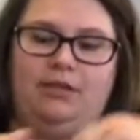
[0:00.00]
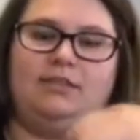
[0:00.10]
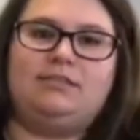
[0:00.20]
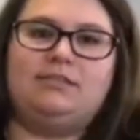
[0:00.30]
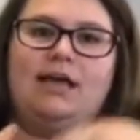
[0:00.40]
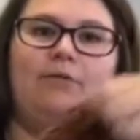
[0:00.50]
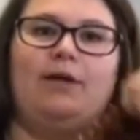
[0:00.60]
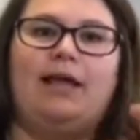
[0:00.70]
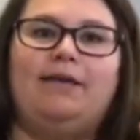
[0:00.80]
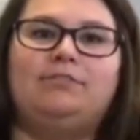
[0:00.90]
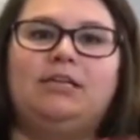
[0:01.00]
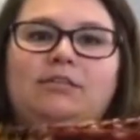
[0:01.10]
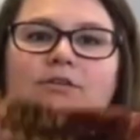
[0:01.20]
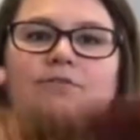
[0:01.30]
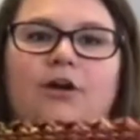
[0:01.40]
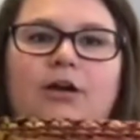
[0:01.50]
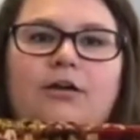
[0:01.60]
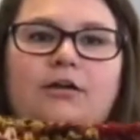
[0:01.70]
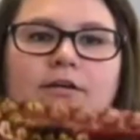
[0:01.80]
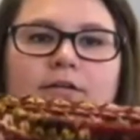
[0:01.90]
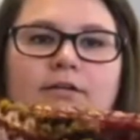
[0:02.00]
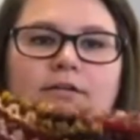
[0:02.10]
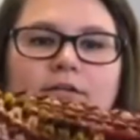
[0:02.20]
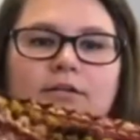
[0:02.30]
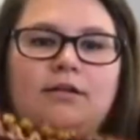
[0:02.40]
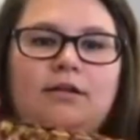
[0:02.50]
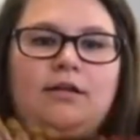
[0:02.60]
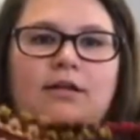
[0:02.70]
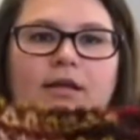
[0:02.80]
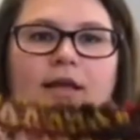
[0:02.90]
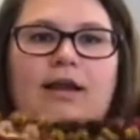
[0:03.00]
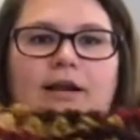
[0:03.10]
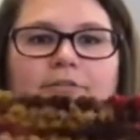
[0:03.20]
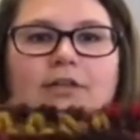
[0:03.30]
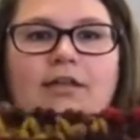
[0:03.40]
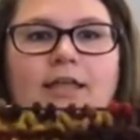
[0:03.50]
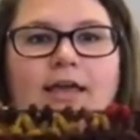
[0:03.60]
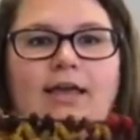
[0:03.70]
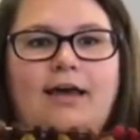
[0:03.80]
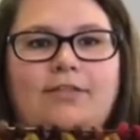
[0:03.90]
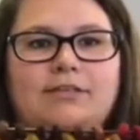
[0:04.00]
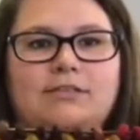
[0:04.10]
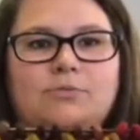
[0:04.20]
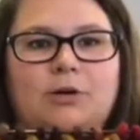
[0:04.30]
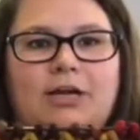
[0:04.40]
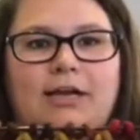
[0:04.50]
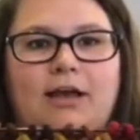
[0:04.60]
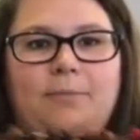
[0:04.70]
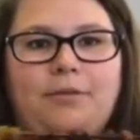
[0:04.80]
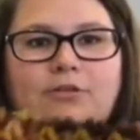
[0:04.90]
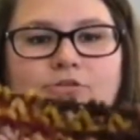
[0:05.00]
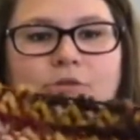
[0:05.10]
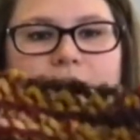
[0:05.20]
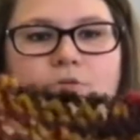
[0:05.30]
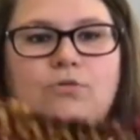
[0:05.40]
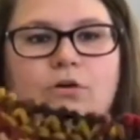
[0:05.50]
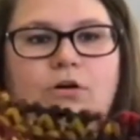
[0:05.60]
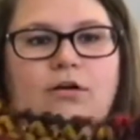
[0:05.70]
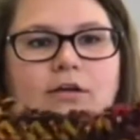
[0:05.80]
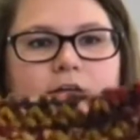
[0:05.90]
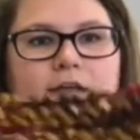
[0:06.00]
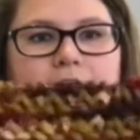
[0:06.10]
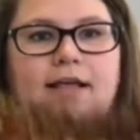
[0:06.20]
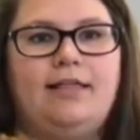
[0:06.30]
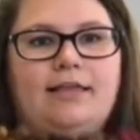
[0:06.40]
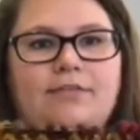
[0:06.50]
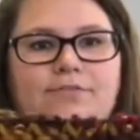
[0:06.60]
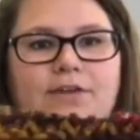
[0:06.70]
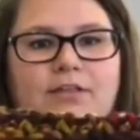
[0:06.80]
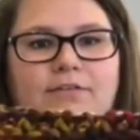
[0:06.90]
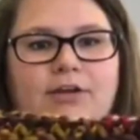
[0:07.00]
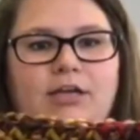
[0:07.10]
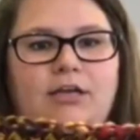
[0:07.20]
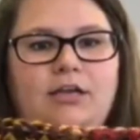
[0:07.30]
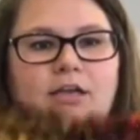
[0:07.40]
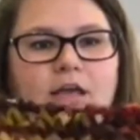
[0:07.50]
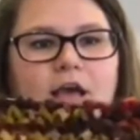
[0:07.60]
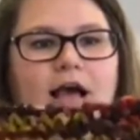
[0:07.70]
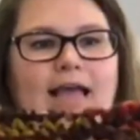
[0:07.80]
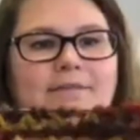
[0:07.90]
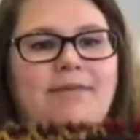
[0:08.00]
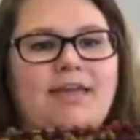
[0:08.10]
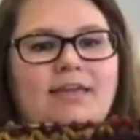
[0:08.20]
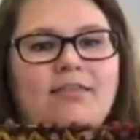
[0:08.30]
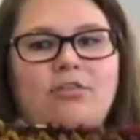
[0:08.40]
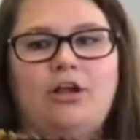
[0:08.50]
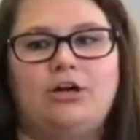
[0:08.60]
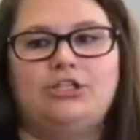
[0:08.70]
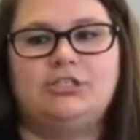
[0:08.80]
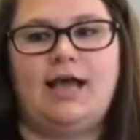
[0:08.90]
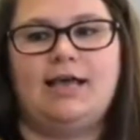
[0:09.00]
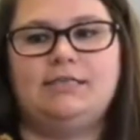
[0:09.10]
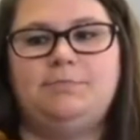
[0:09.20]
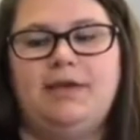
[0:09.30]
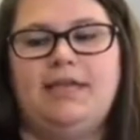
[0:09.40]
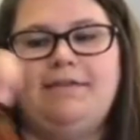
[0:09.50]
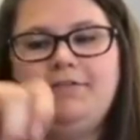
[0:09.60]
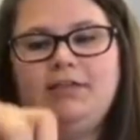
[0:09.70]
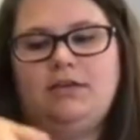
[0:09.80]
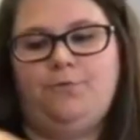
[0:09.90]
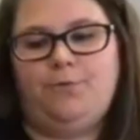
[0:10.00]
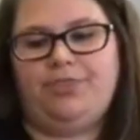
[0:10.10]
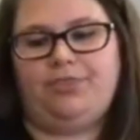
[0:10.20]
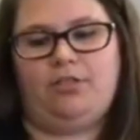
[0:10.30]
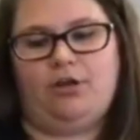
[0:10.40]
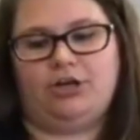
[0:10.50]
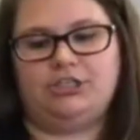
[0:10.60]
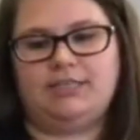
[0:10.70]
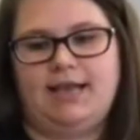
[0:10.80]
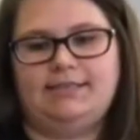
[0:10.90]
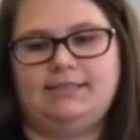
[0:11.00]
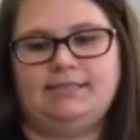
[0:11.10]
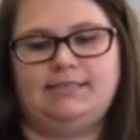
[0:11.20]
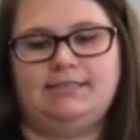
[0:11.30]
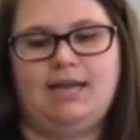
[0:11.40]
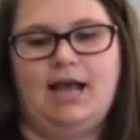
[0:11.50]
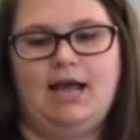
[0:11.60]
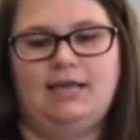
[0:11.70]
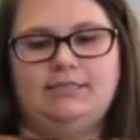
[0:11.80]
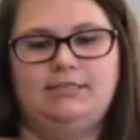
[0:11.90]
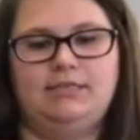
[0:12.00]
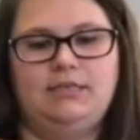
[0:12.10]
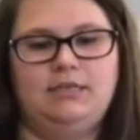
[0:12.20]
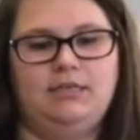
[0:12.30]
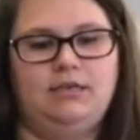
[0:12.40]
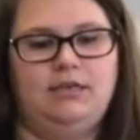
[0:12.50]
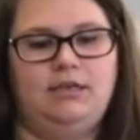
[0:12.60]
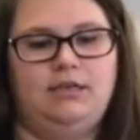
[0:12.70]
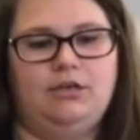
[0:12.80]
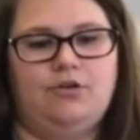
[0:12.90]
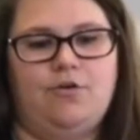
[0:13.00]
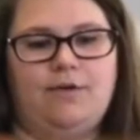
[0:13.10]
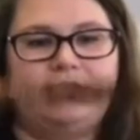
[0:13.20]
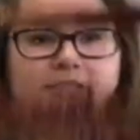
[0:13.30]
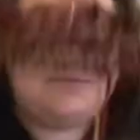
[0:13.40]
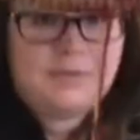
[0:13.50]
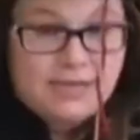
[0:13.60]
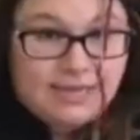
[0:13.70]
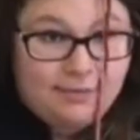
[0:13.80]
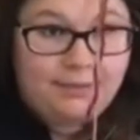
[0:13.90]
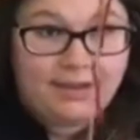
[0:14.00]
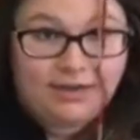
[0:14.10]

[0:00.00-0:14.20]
this is what I have done so far. And I really like how this is working up. It looks really cool, and I like the feel of it. I am making the large size, but even with the large size, it's not going to be big